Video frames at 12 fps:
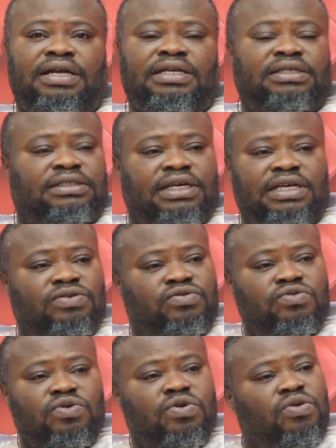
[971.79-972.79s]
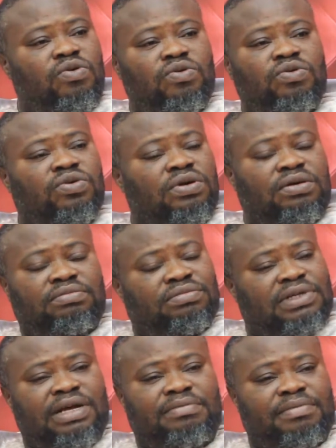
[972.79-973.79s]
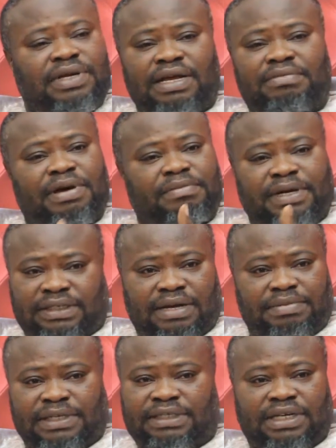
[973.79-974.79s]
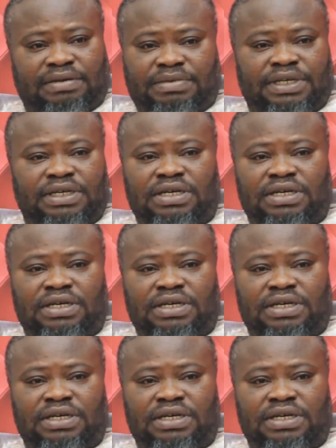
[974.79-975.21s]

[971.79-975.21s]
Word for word: you say you go near my basaba serbi.